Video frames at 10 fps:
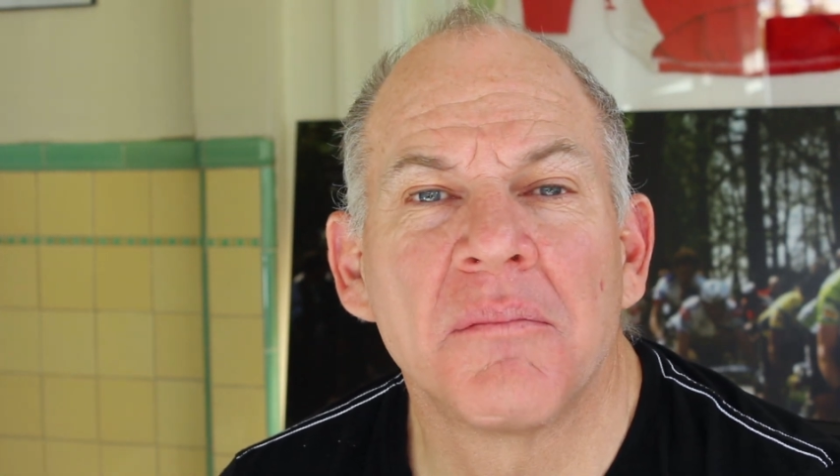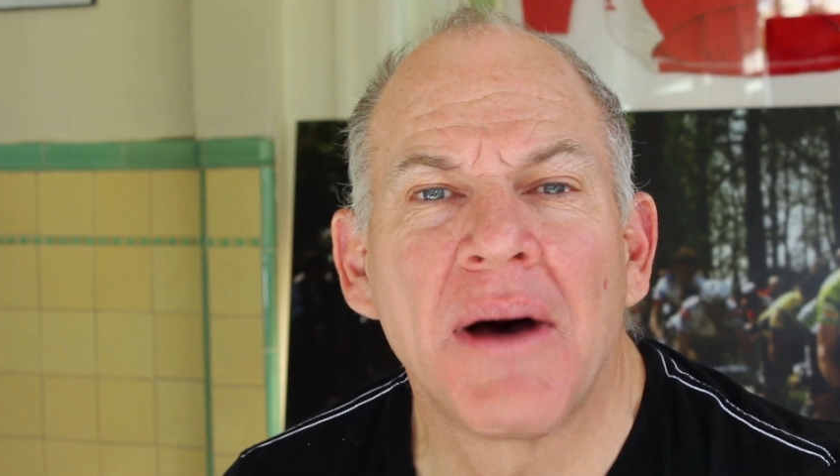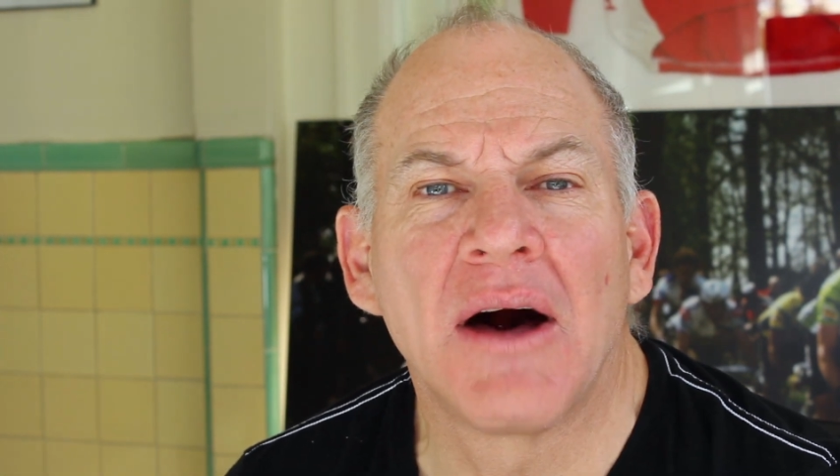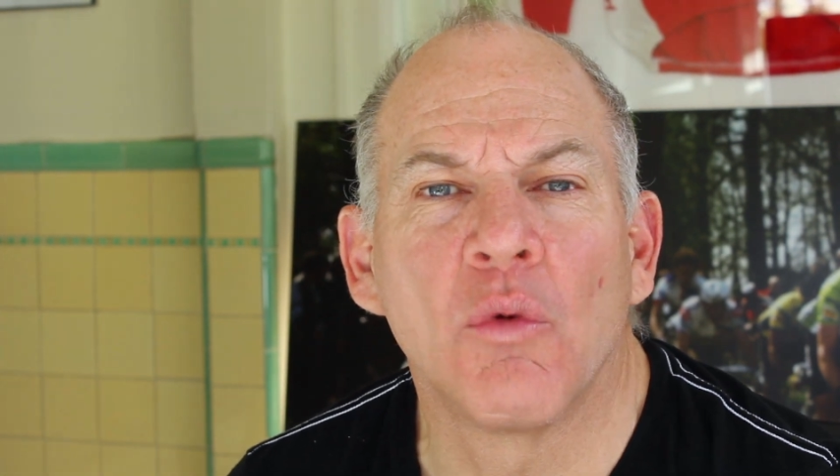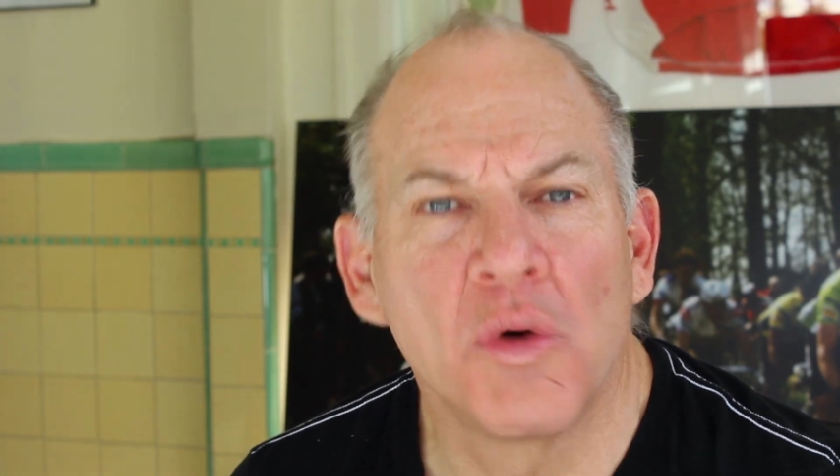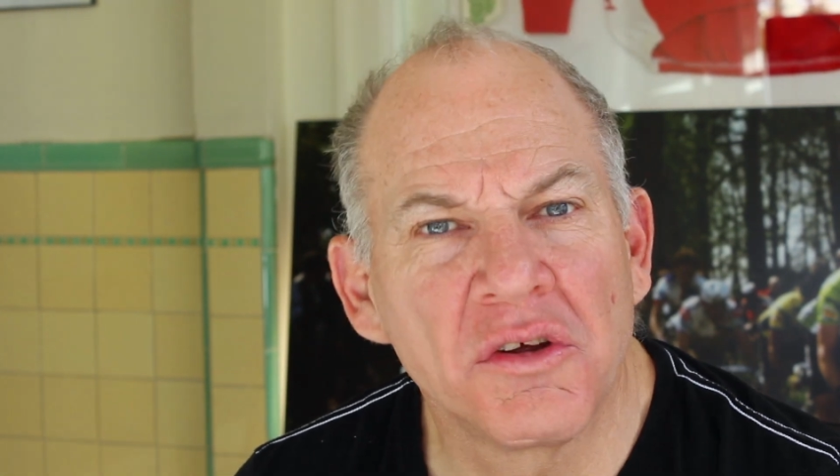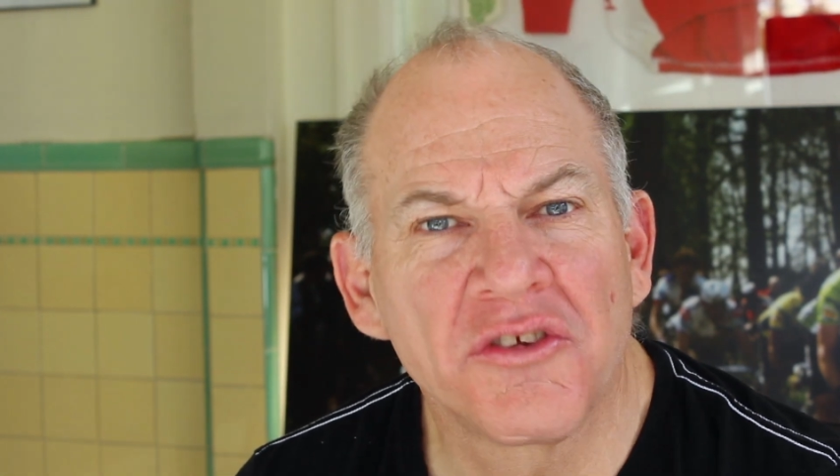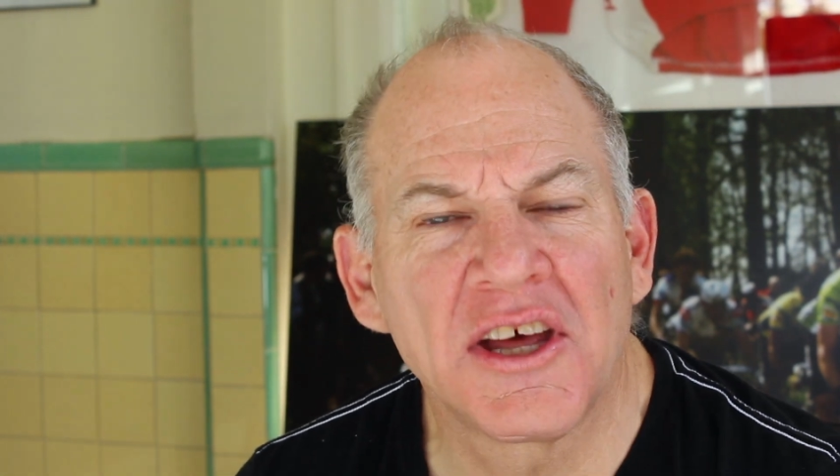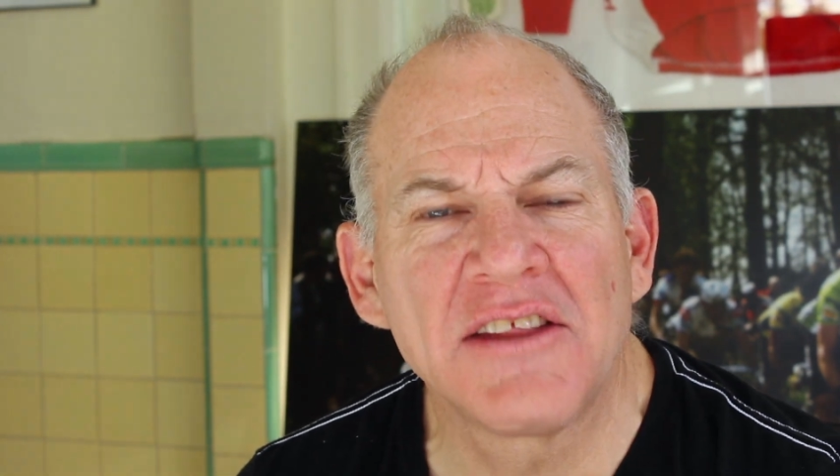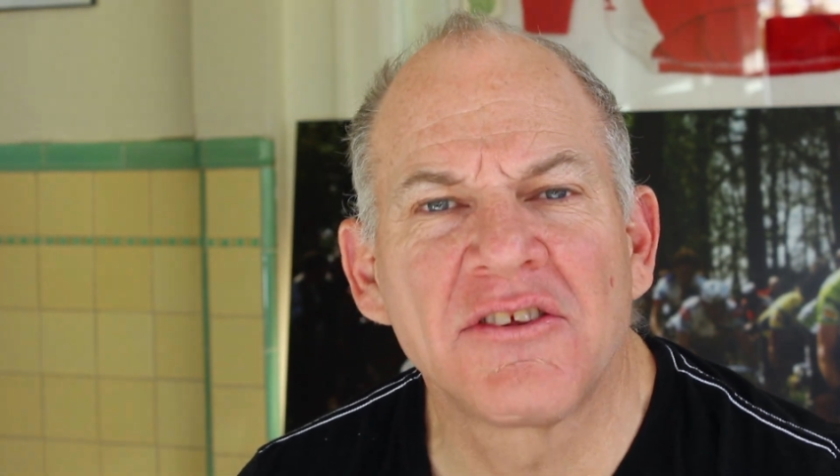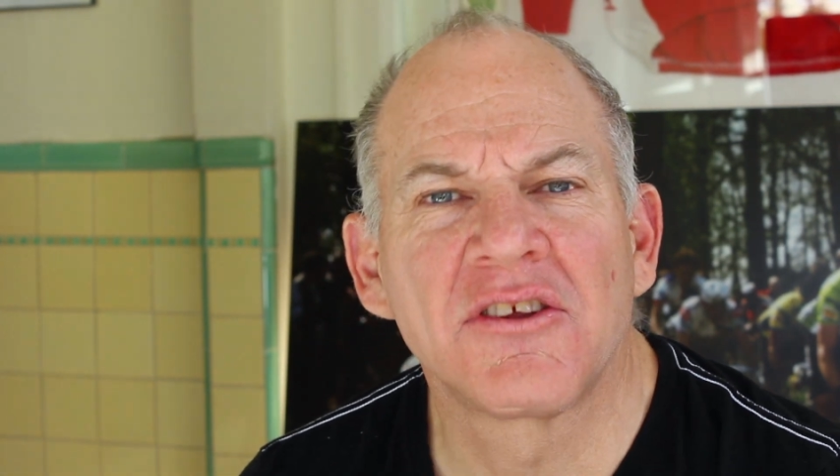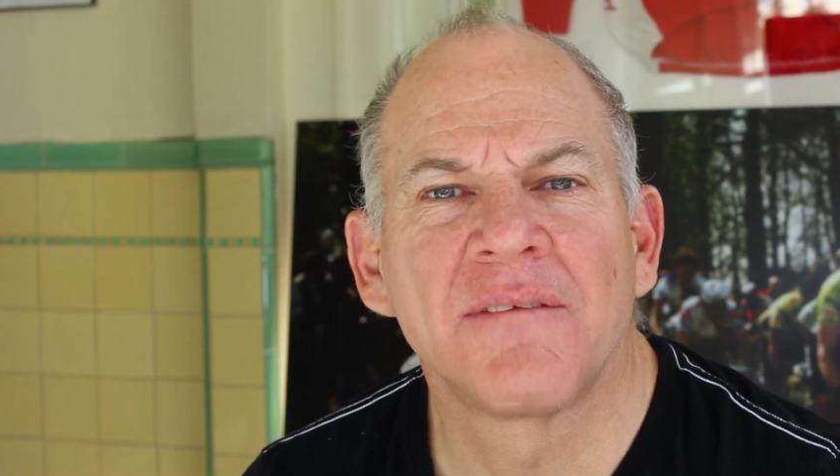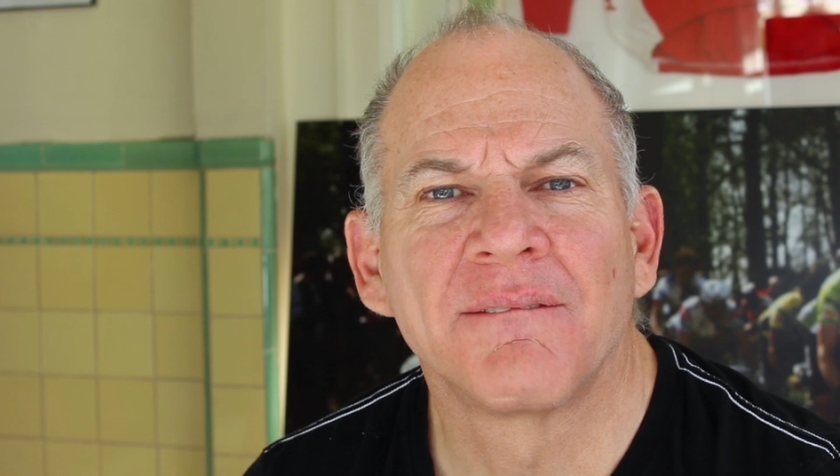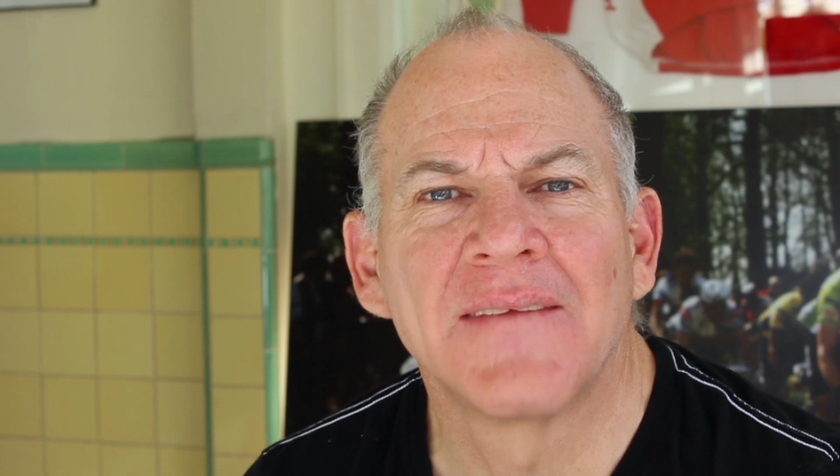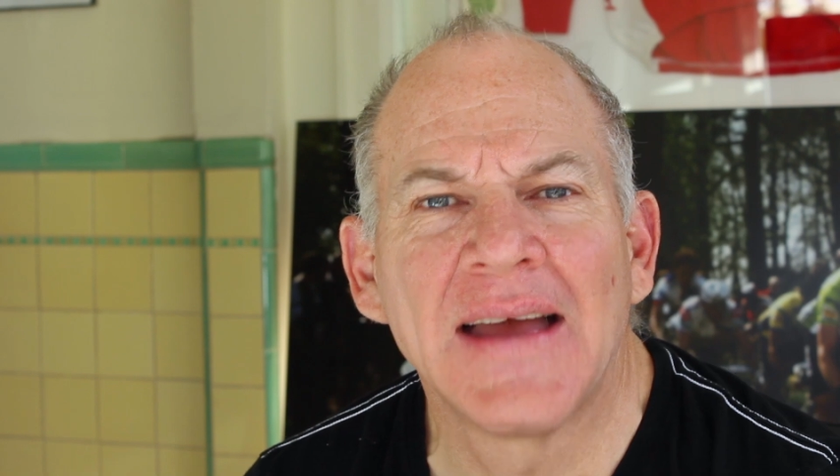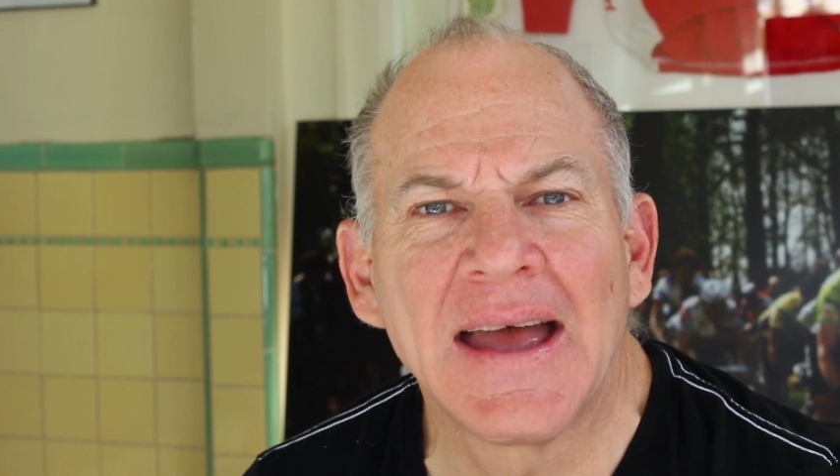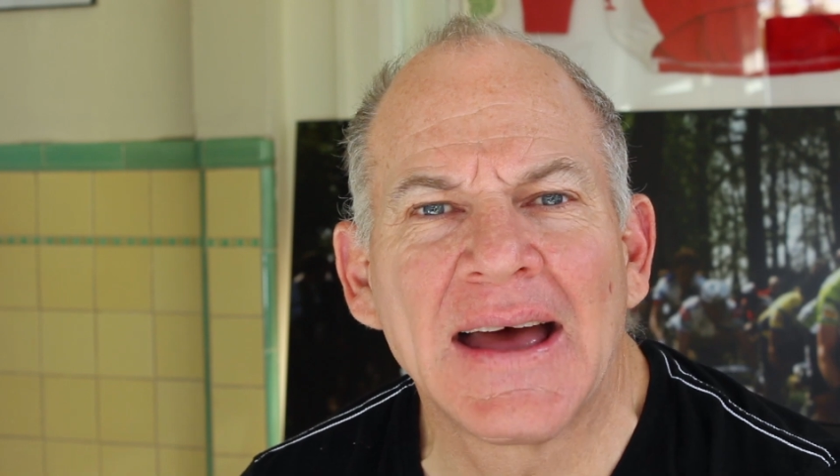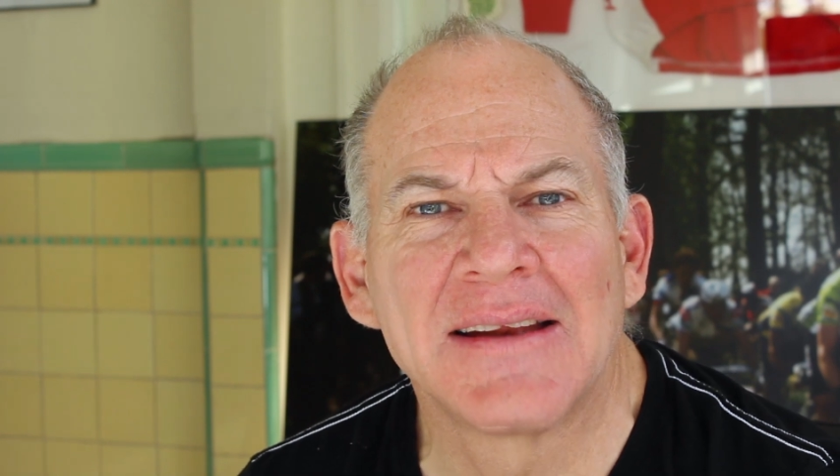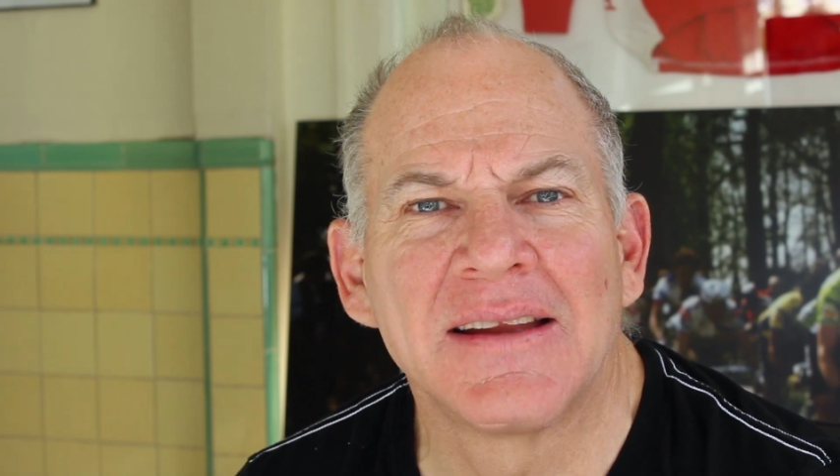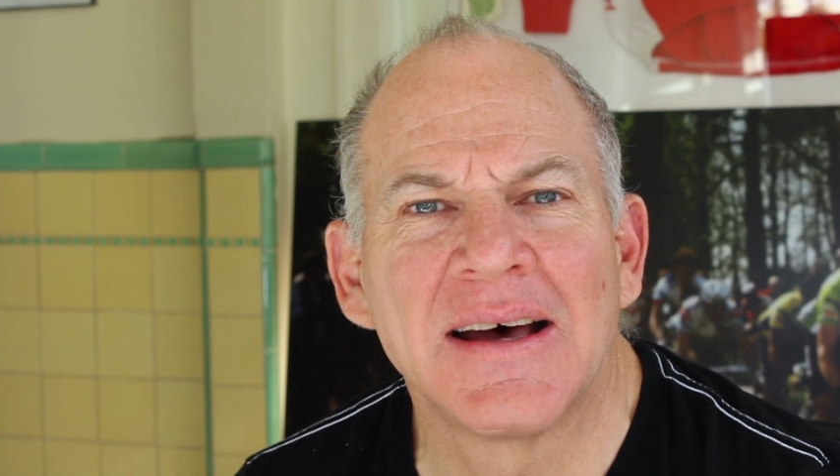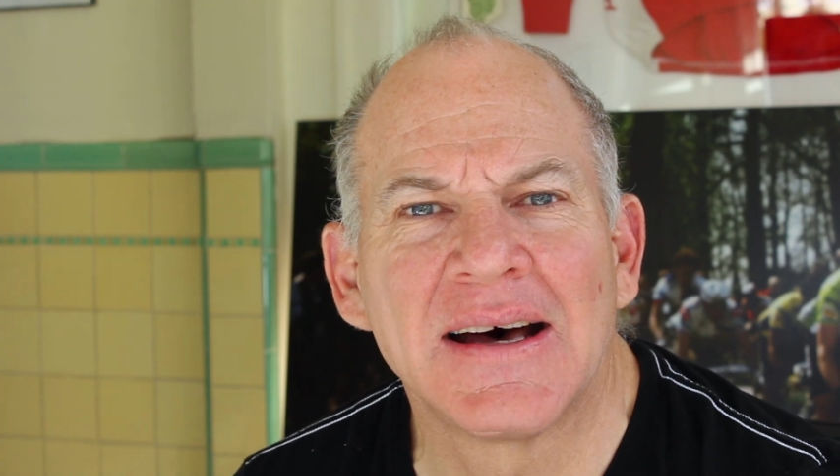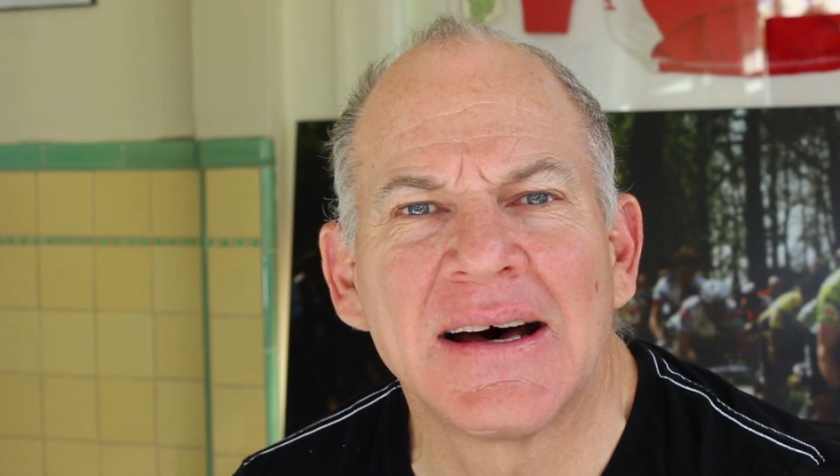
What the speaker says: about wheel sets, and